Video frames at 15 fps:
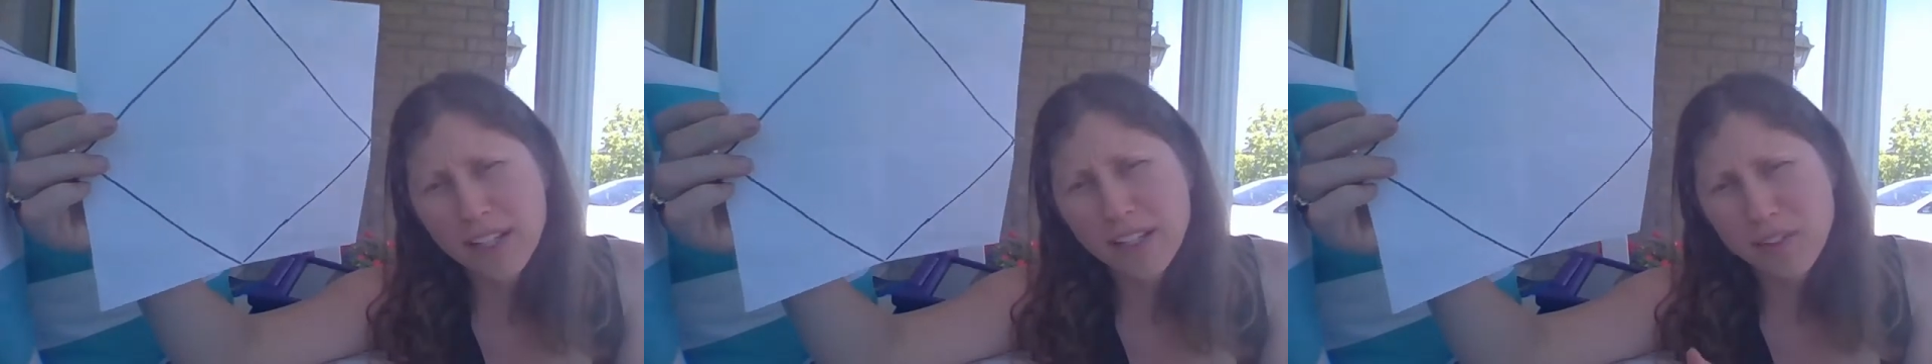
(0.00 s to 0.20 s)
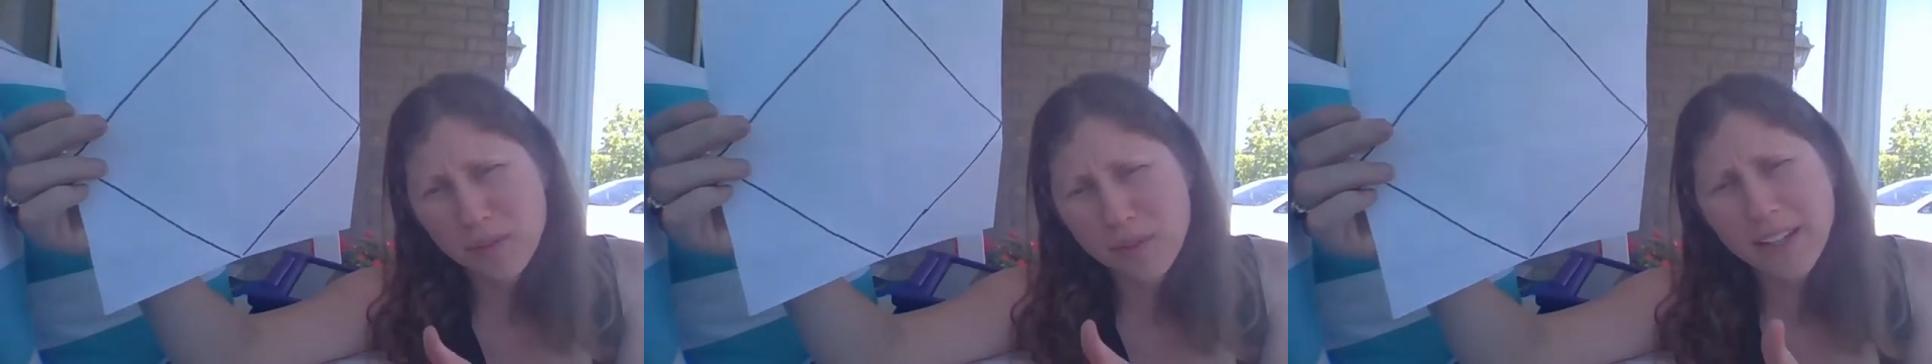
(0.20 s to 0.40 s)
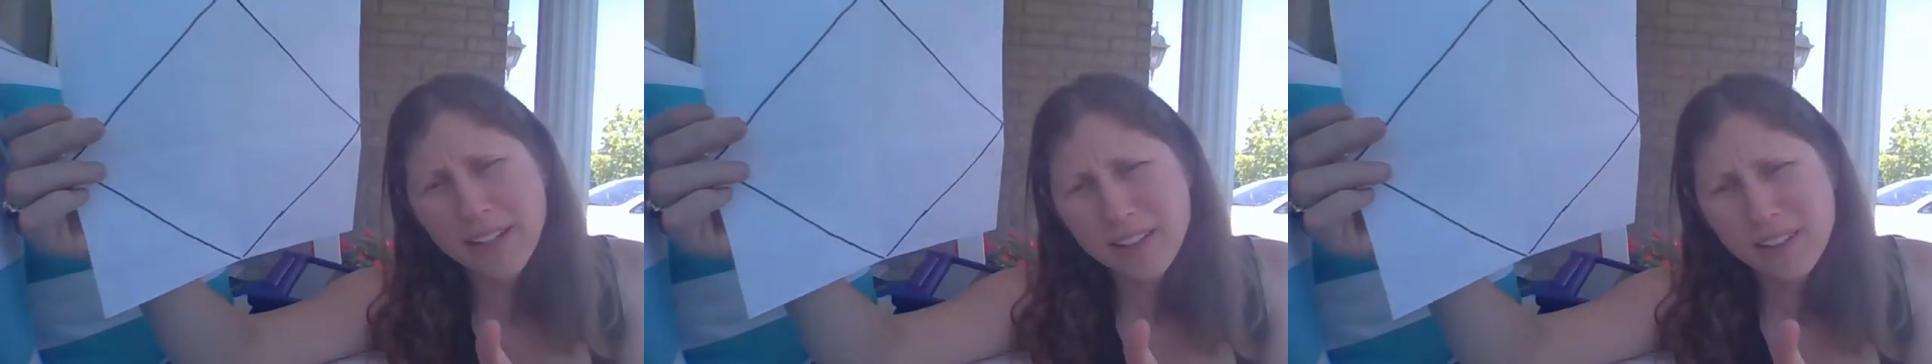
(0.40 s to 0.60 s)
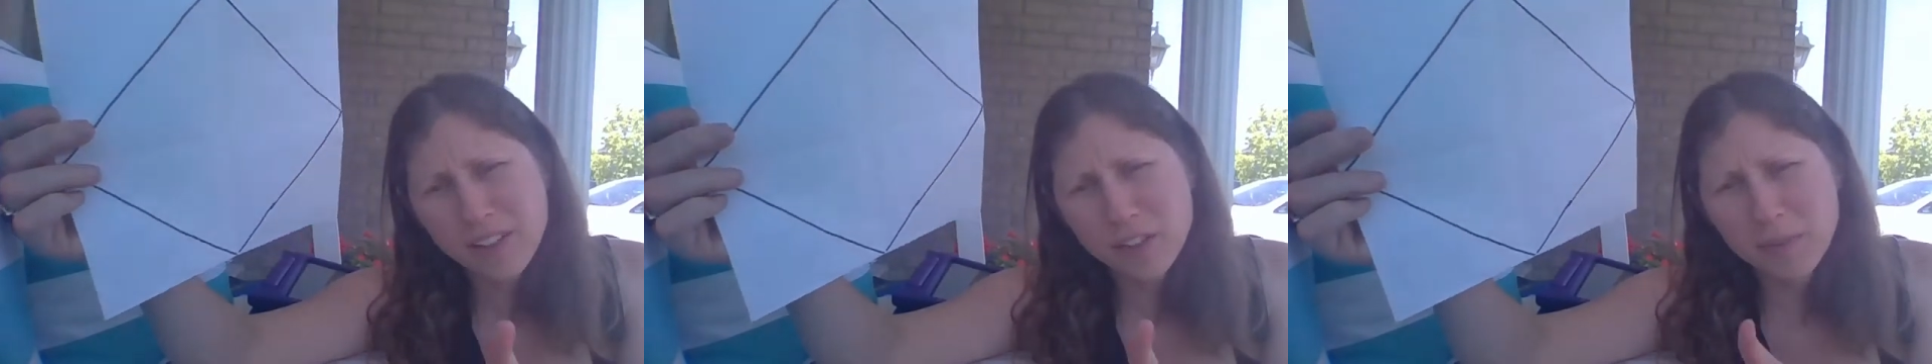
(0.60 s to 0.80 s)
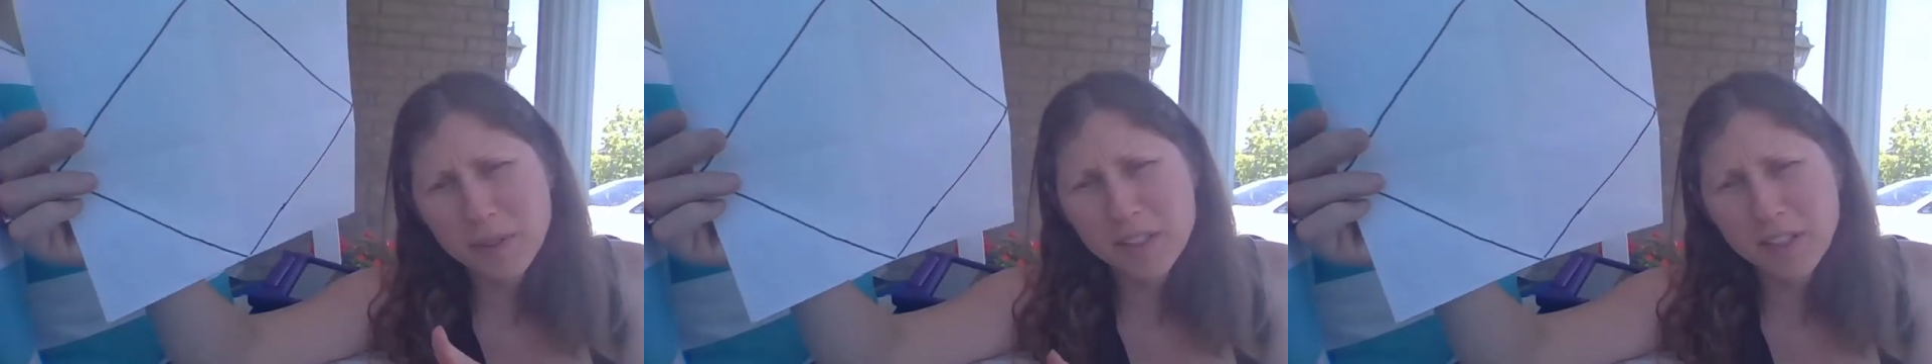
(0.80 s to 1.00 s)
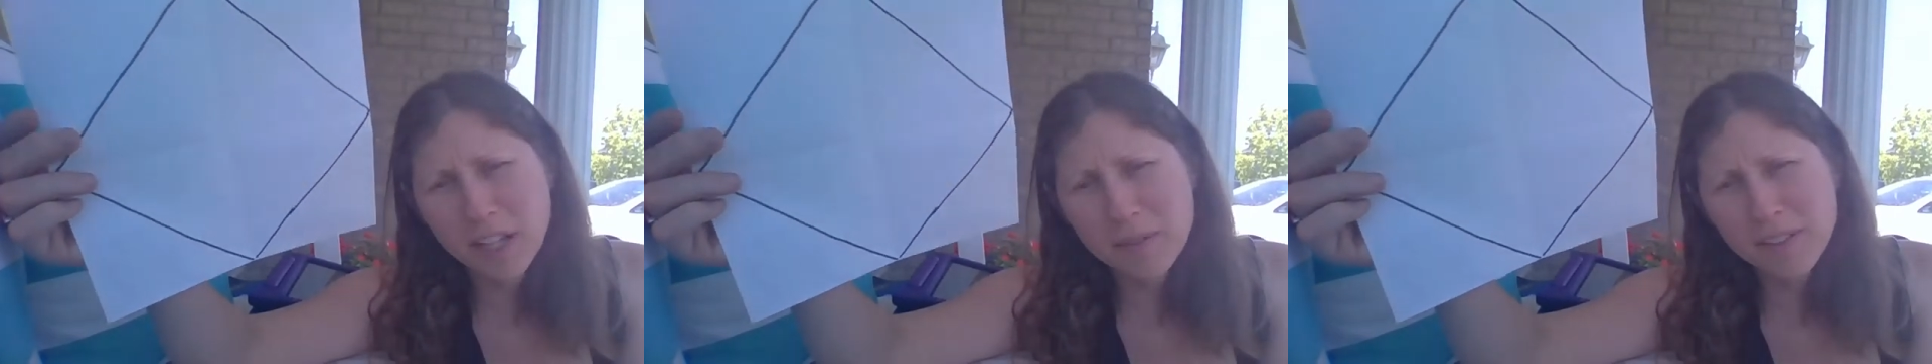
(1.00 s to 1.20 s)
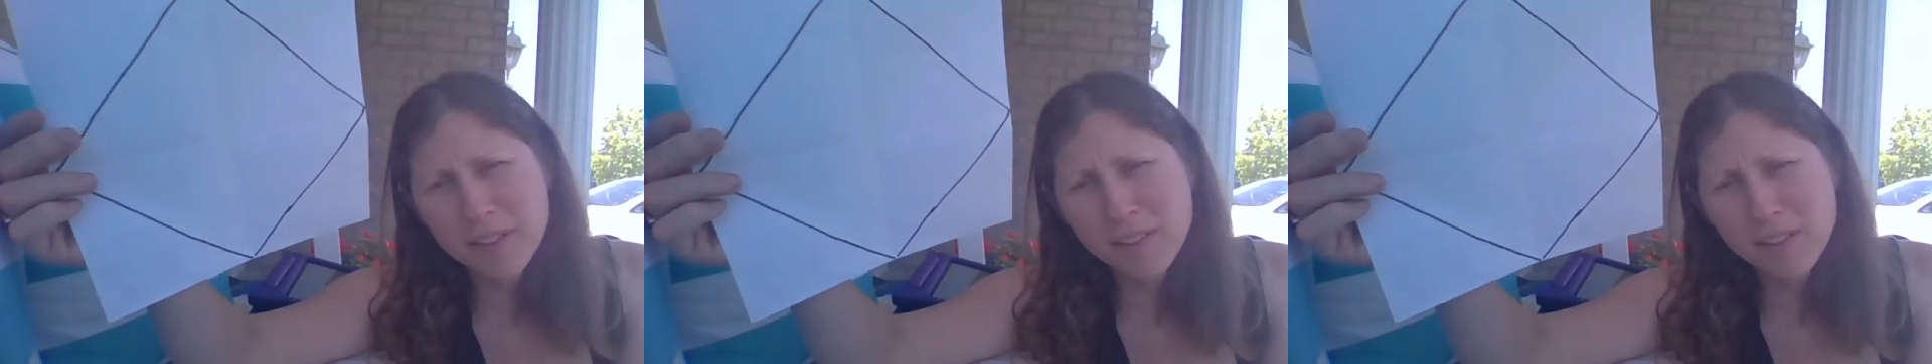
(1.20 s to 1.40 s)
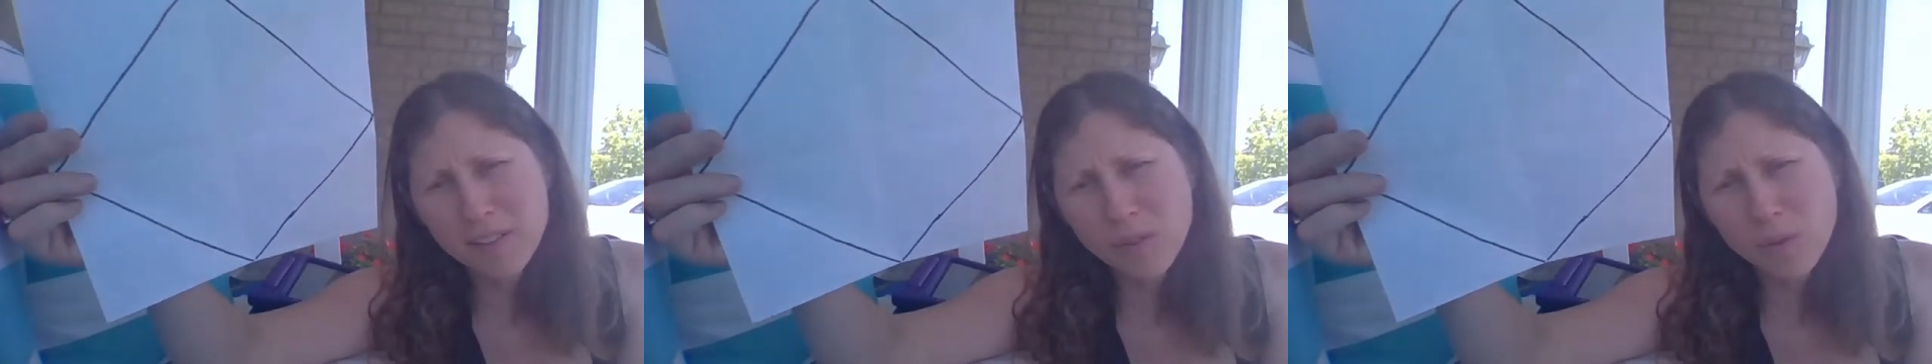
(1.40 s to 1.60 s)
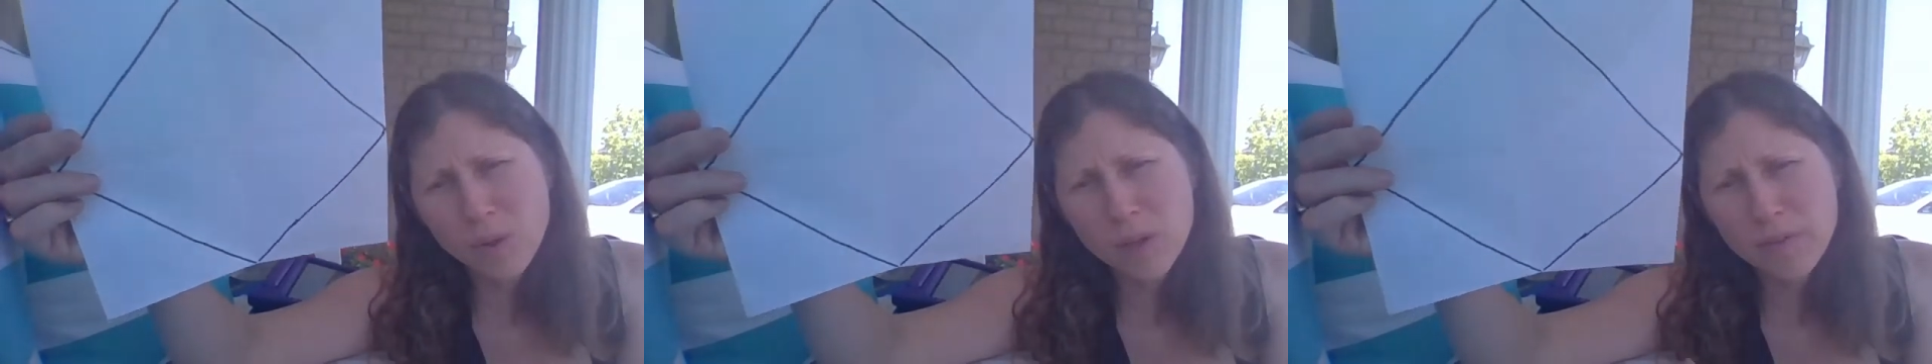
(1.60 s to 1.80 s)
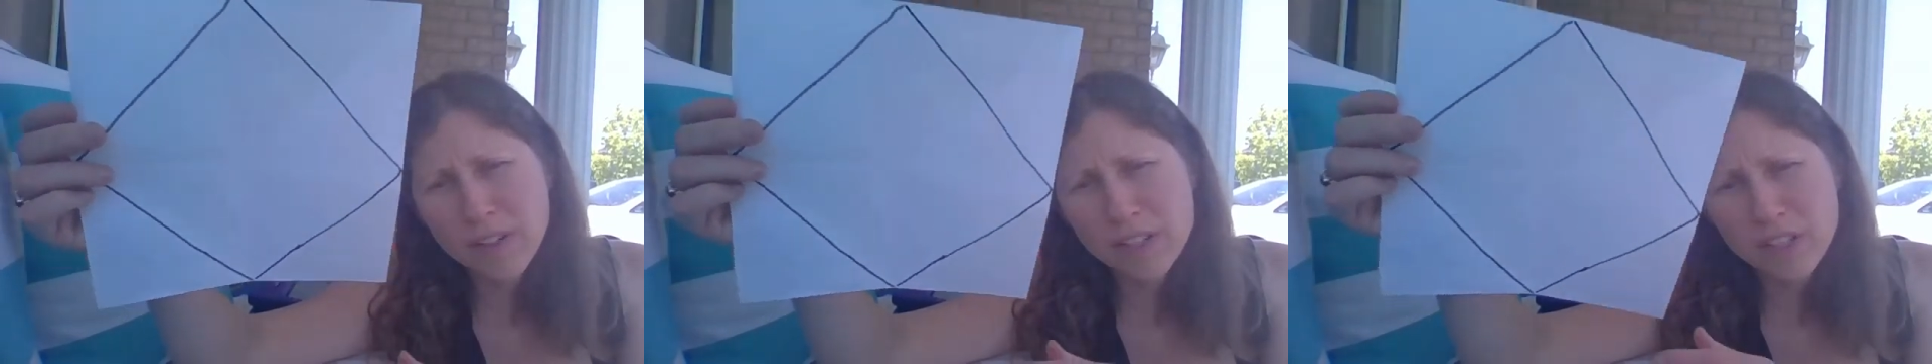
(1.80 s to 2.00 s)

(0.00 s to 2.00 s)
You're right, it could be a diamond. Or if I